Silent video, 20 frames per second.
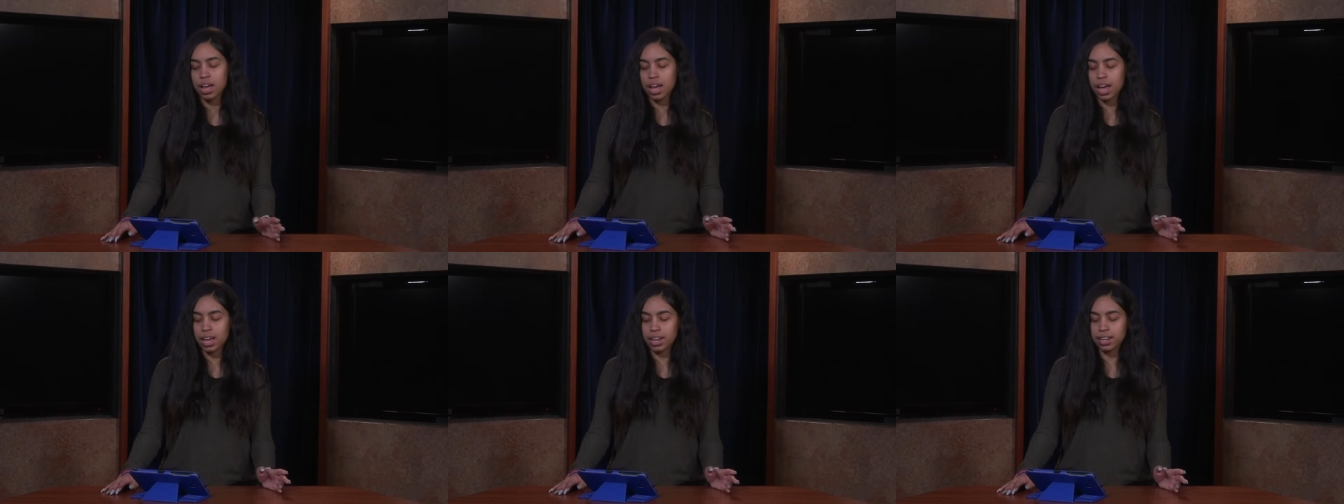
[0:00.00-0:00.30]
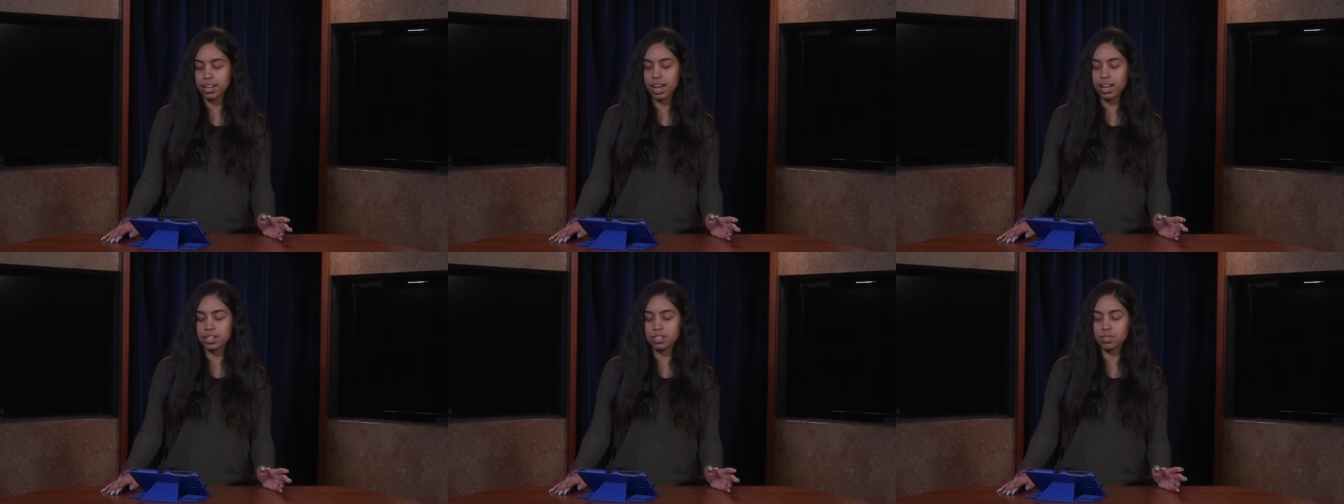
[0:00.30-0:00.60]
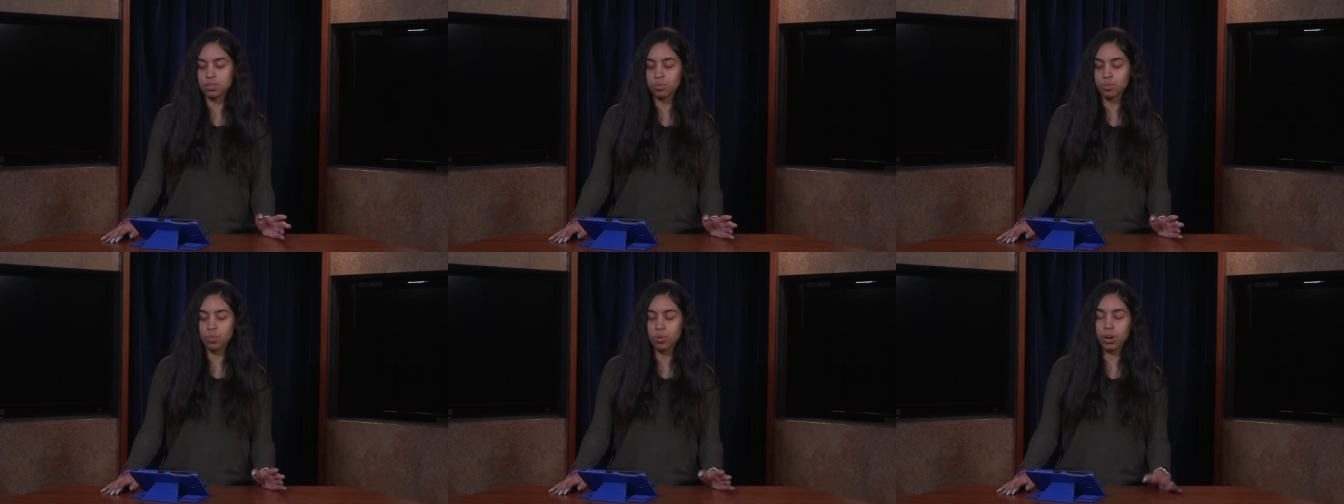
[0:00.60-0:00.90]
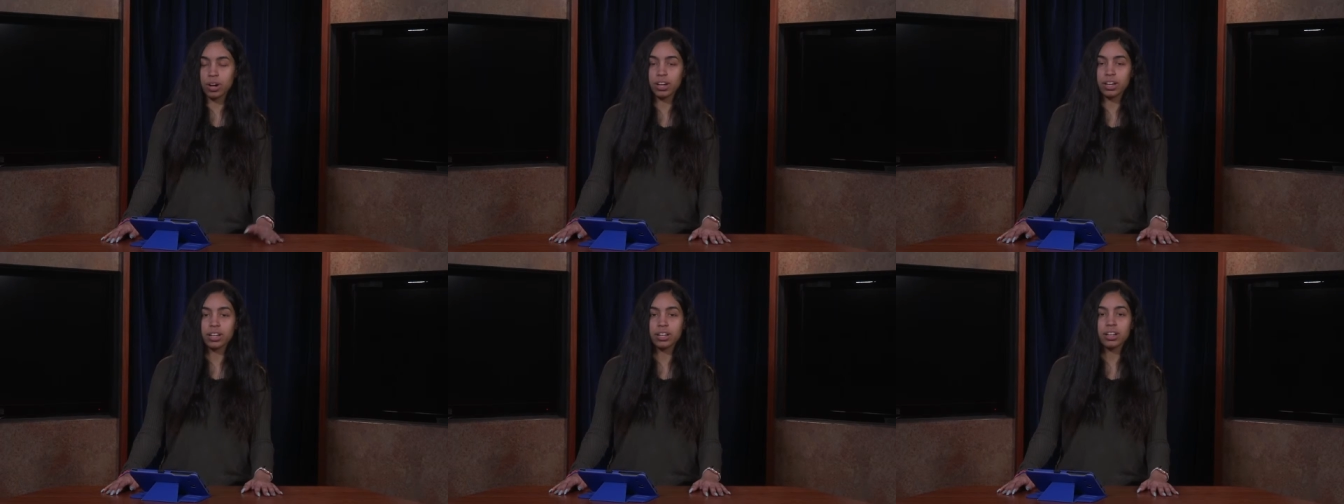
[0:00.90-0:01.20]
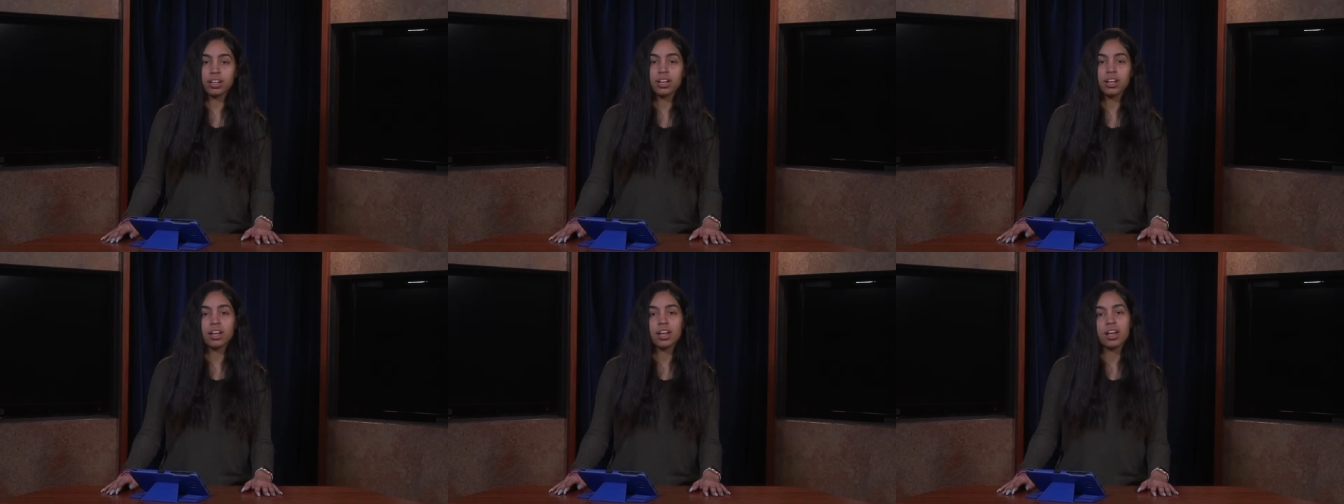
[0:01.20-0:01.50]
and that's what
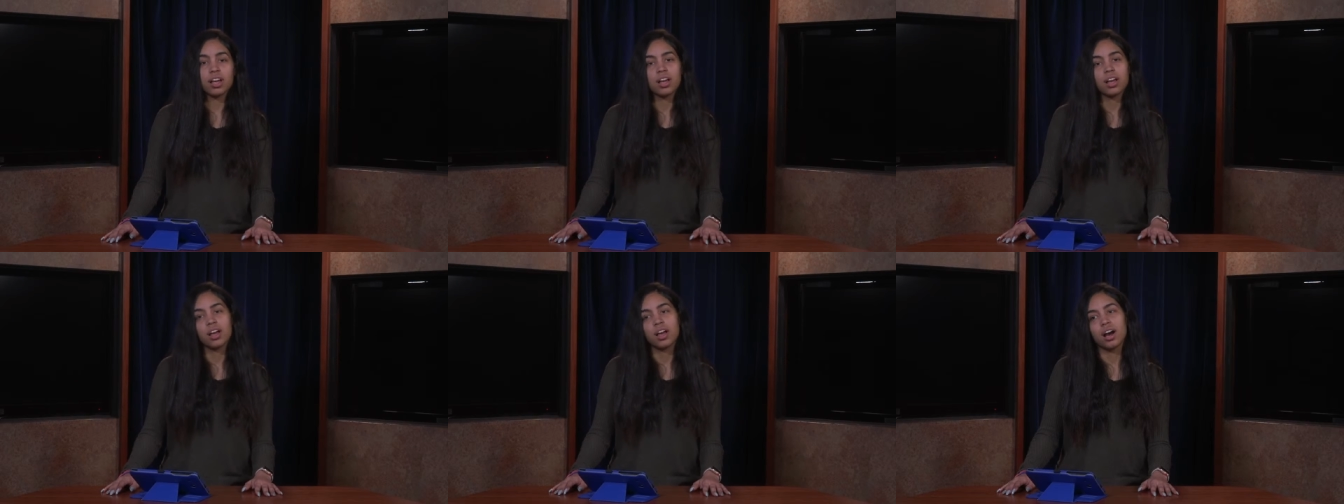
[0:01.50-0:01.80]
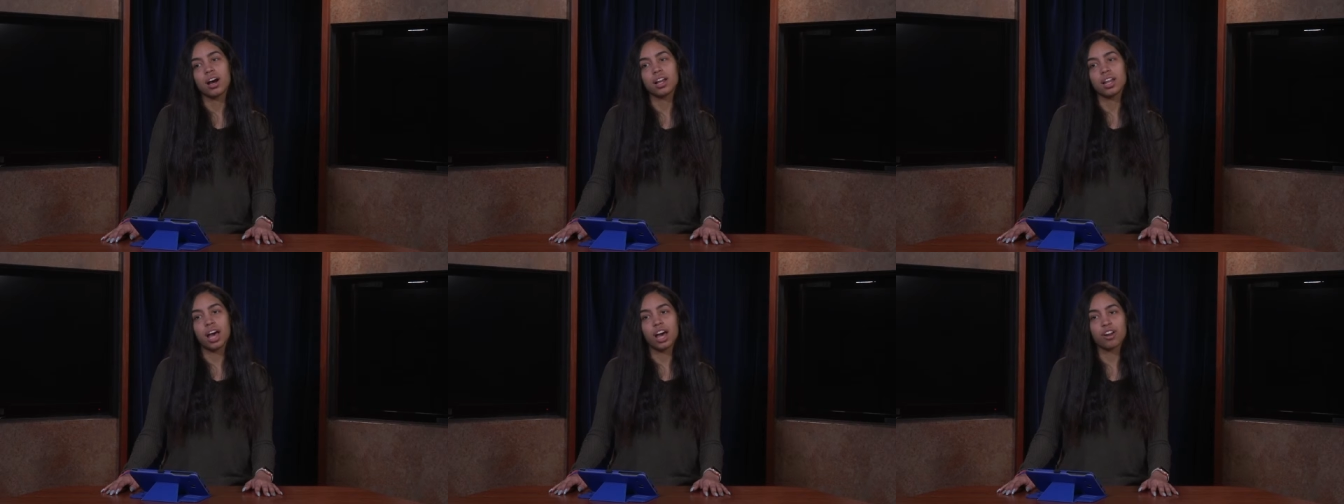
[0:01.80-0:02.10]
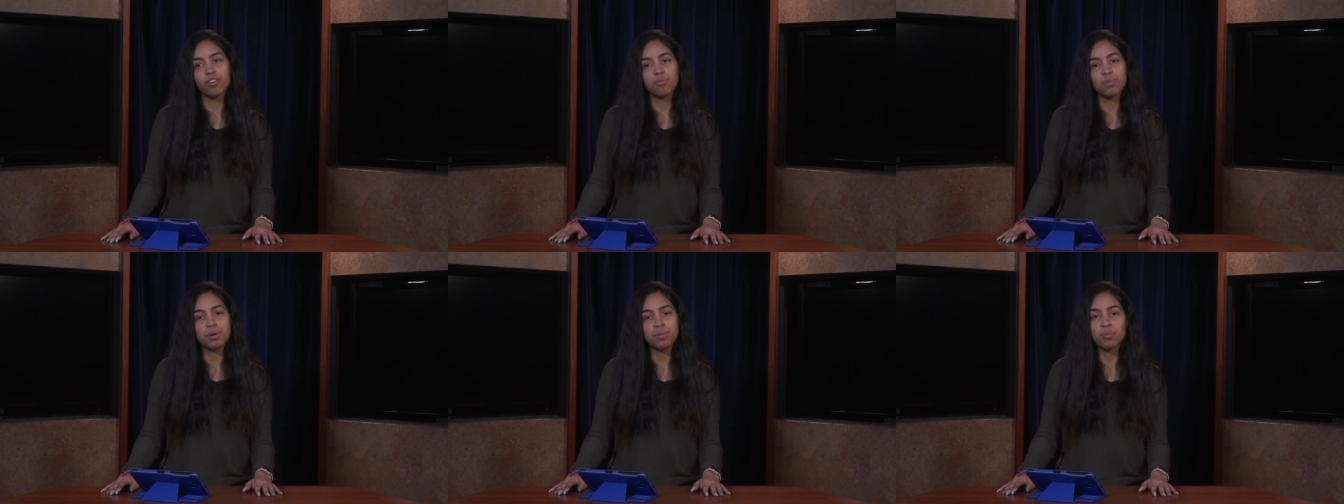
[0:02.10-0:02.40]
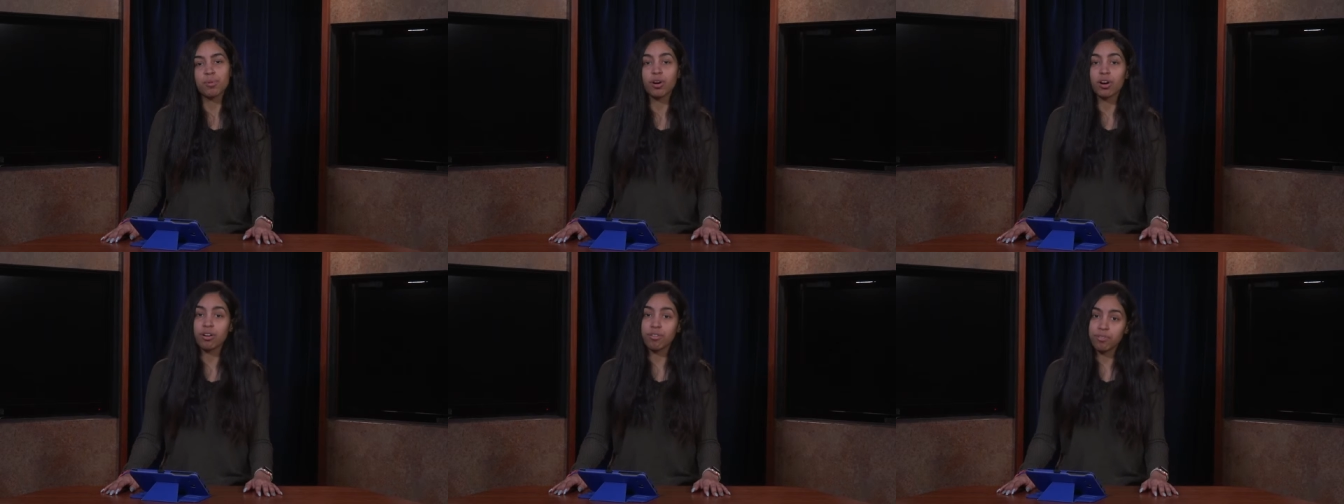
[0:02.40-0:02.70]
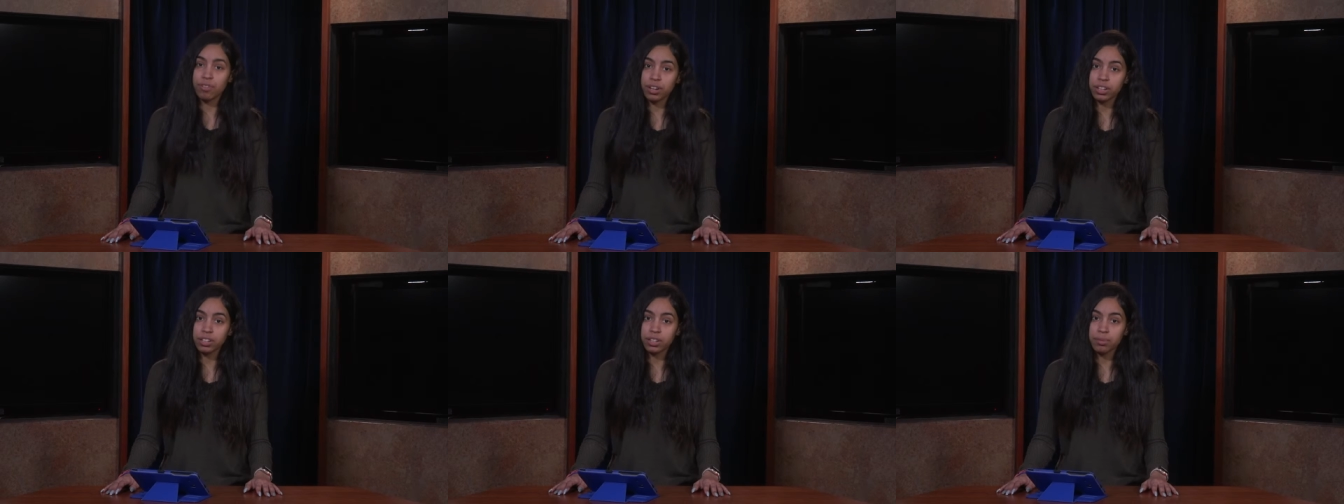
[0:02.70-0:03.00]
a lot of people are
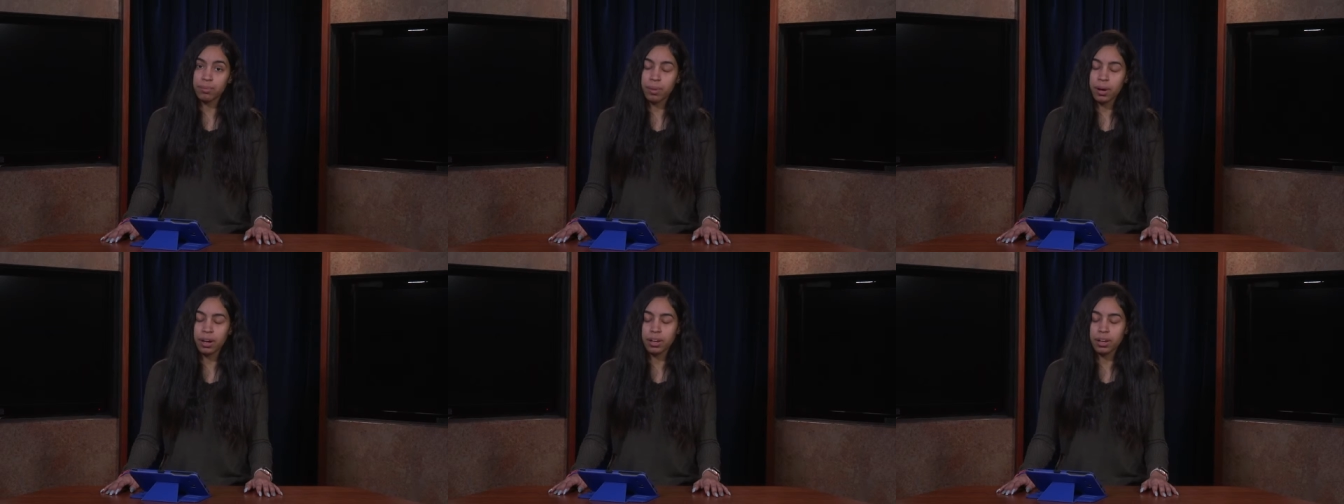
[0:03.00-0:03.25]
affected